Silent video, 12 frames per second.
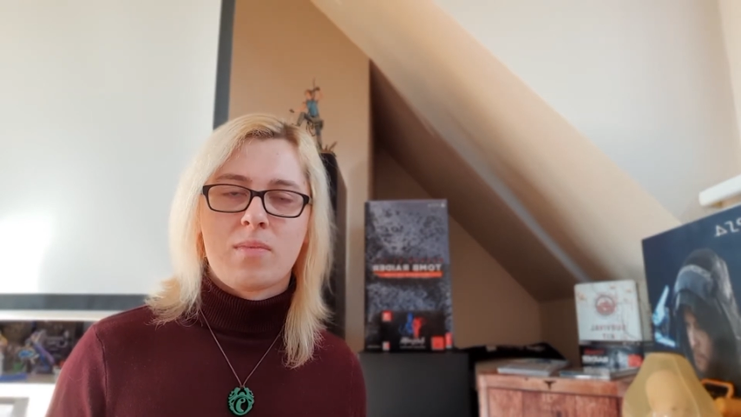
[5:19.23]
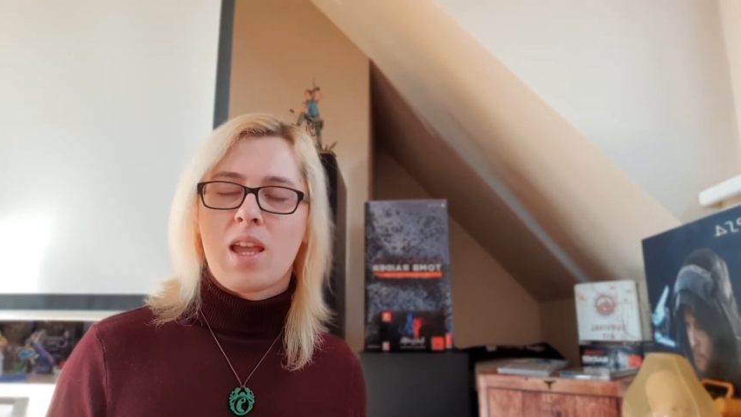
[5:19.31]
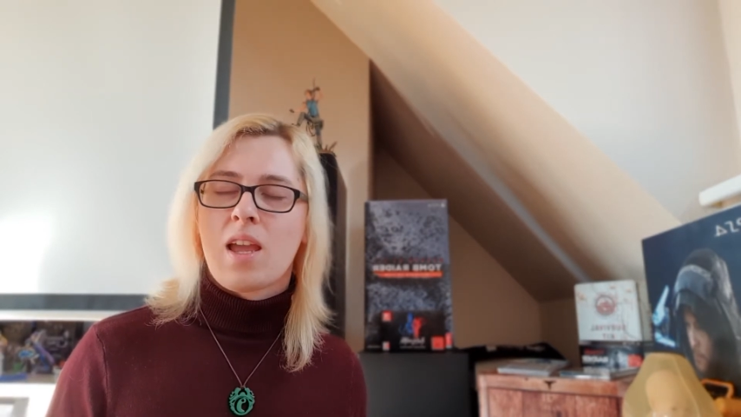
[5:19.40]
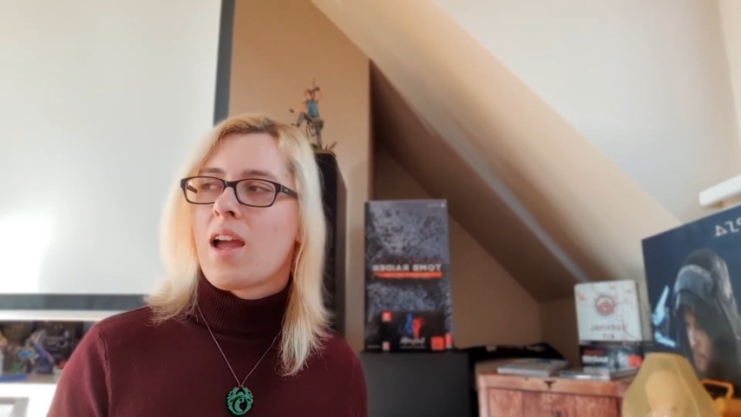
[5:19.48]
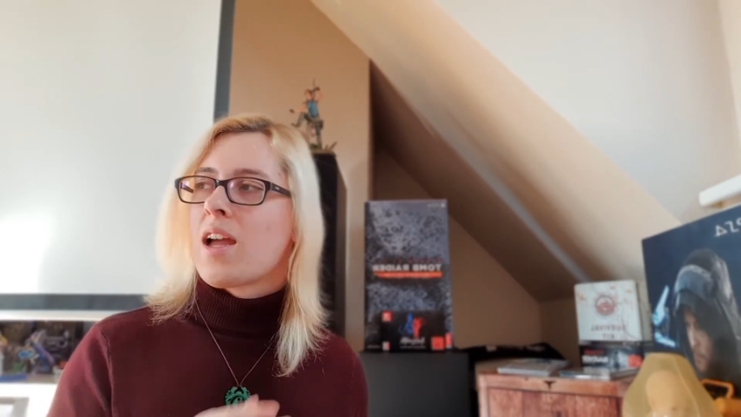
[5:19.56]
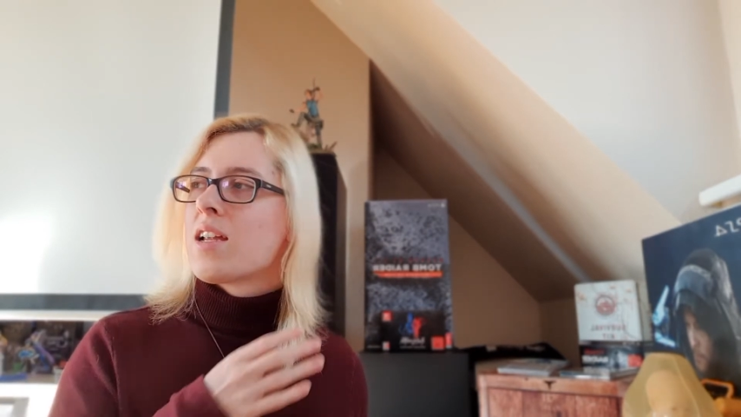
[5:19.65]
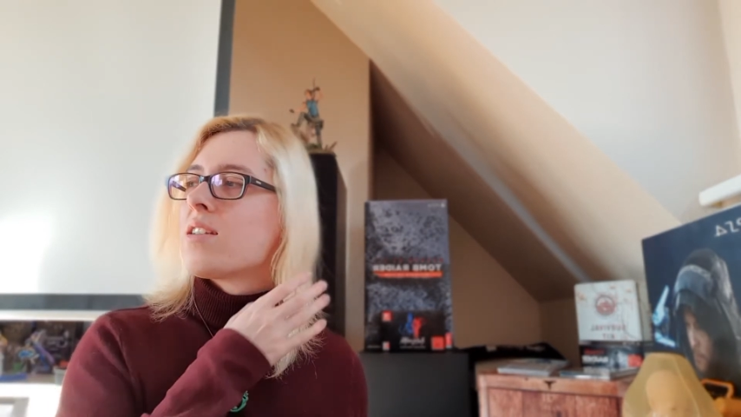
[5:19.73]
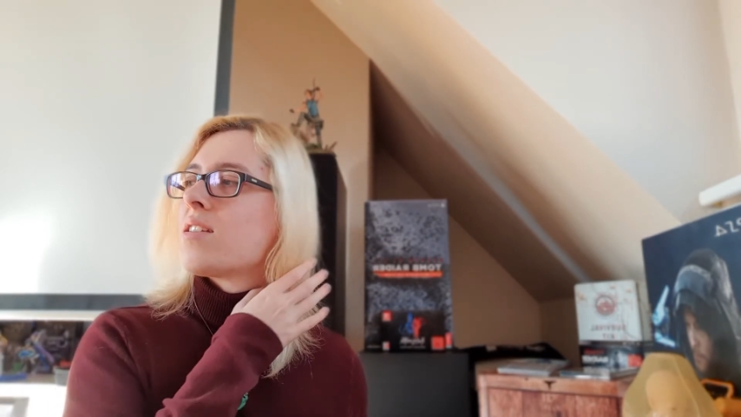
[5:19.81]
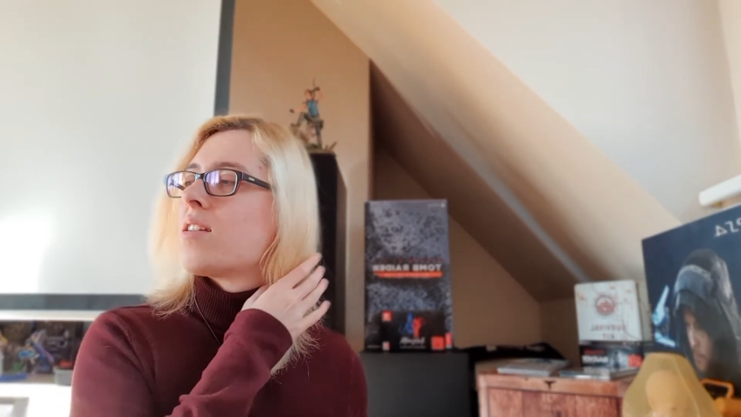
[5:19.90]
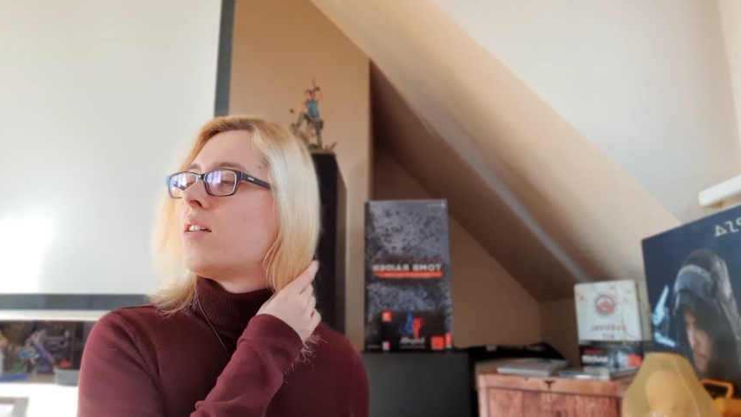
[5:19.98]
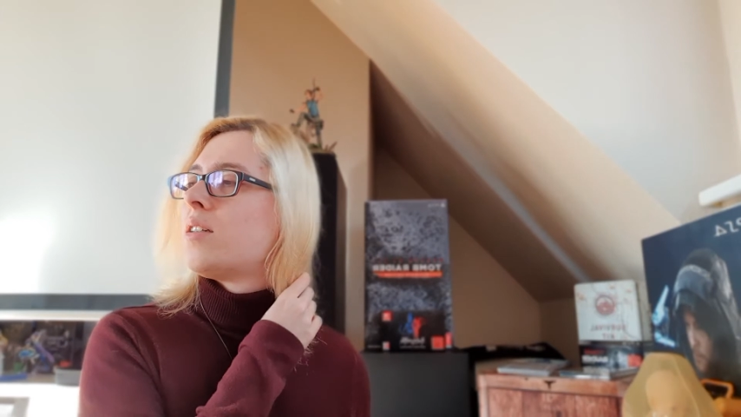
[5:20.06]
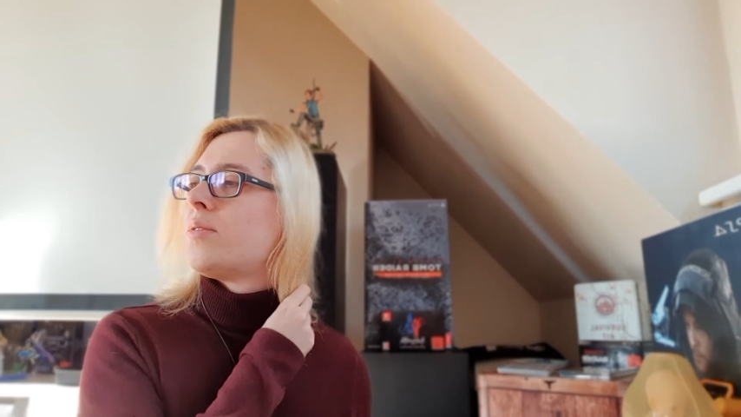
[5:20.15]
And
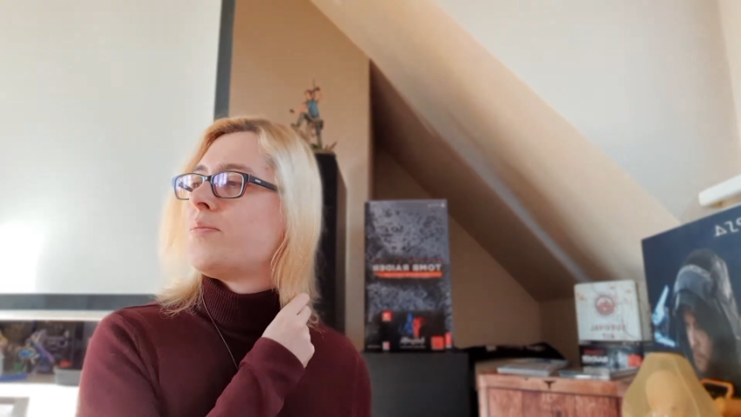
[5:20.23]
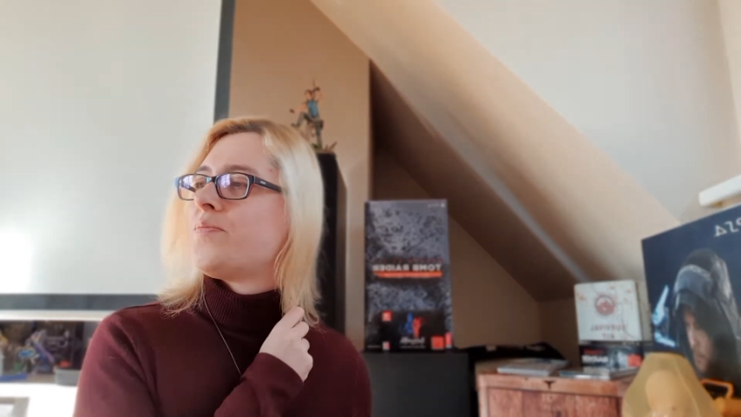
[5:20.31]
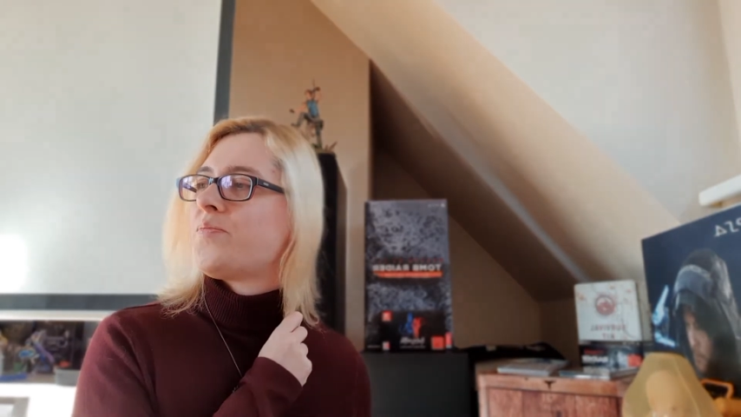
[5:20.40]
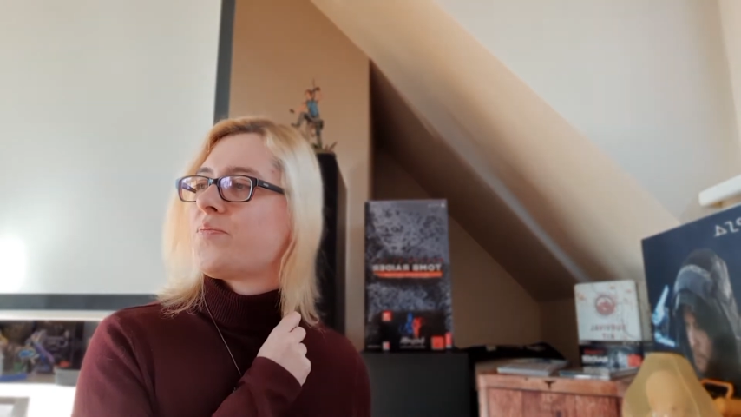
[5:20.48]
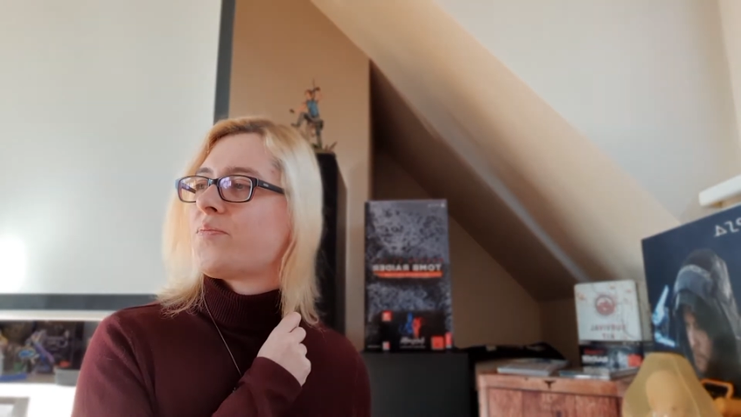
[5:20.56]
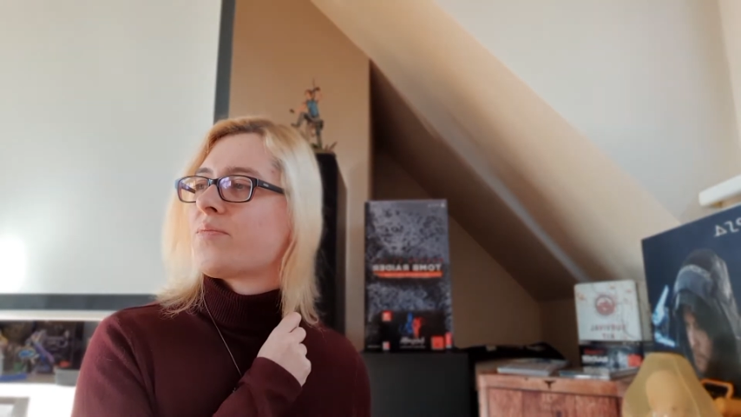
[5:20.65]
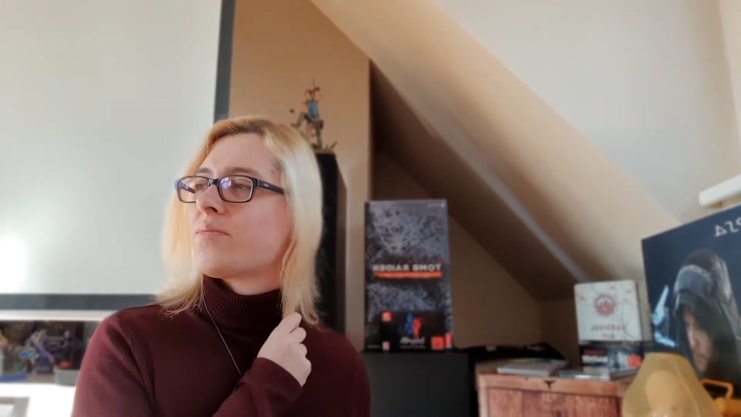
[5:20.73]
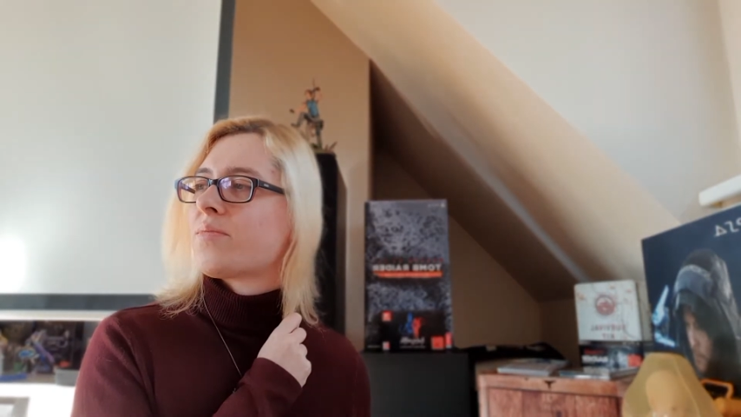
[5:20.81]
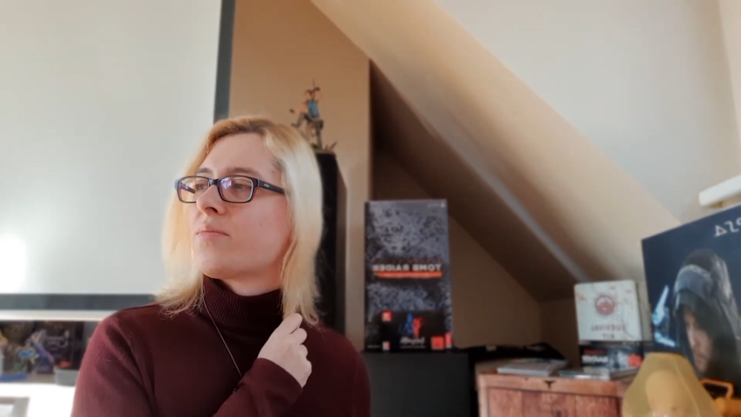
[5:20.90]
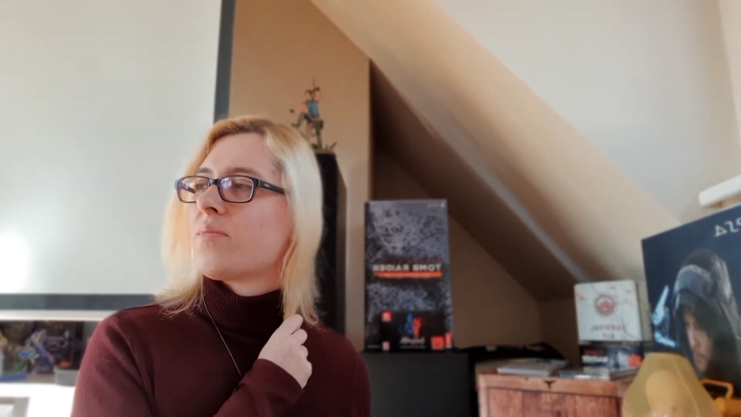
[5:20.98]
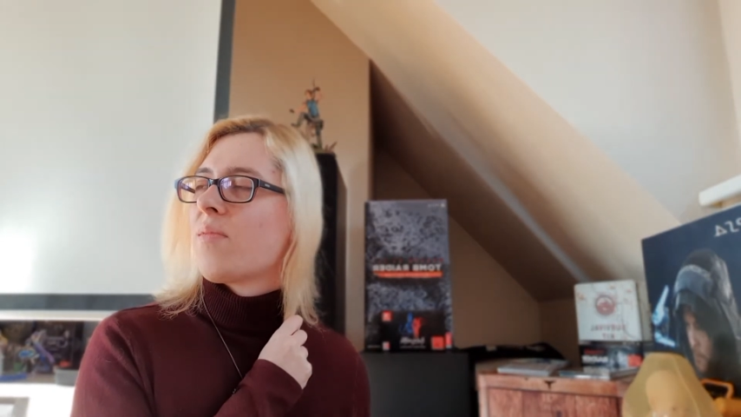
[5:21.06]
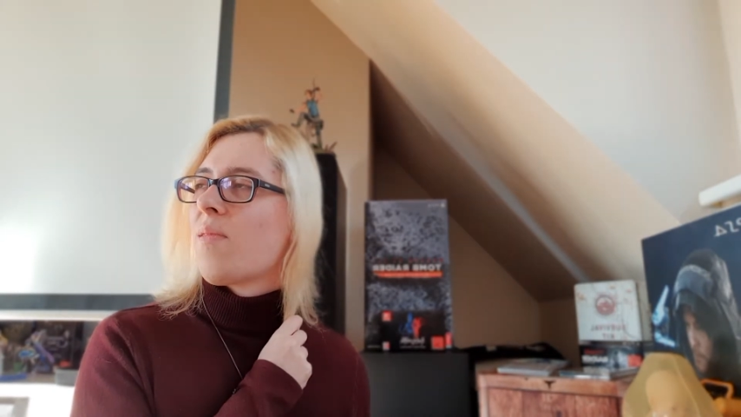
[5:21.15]

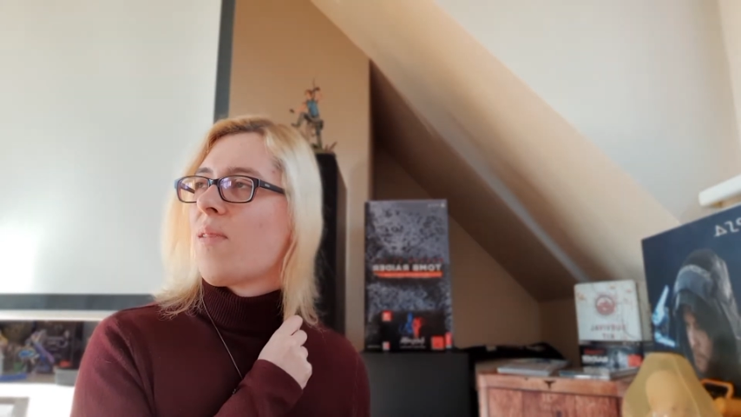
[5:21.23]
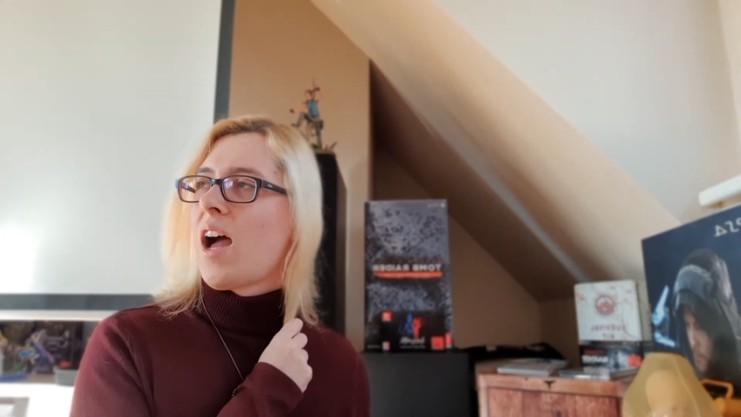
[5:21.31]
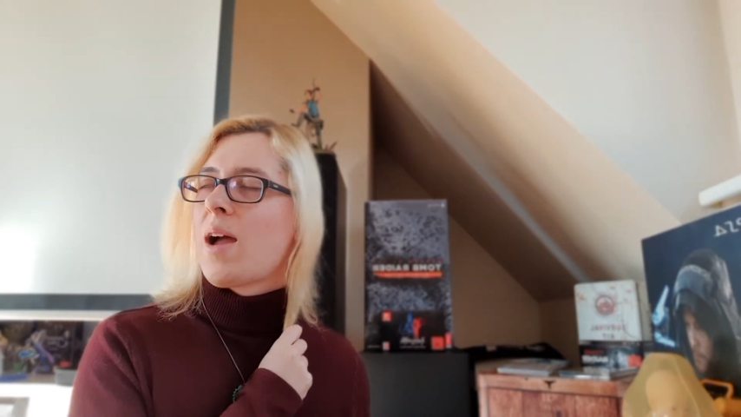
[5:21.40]
I'm